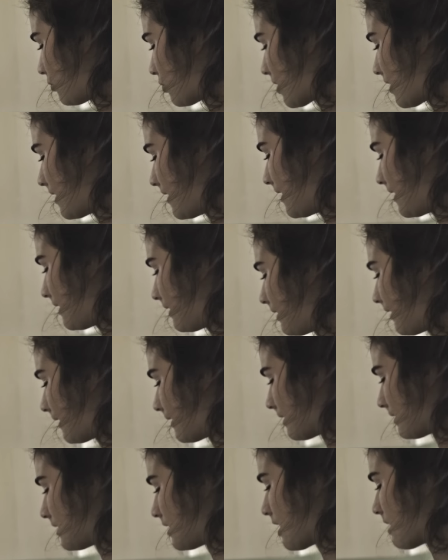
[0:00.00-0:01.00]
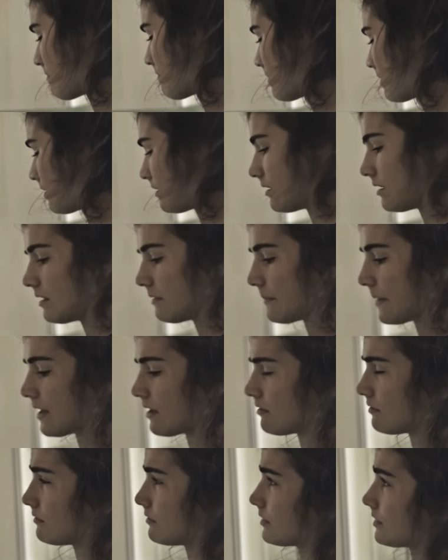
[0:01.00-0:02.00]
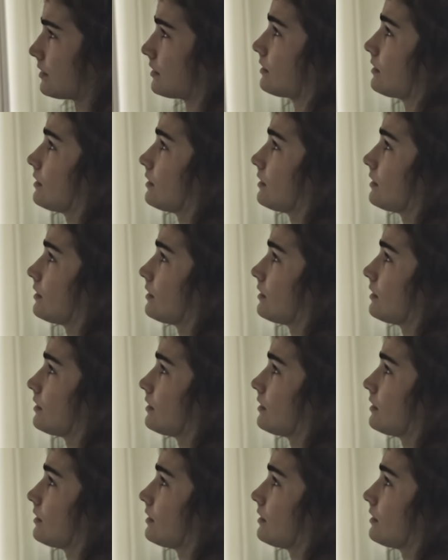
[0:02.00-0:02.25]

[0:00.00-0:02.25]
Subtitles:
try to eat like the same amount.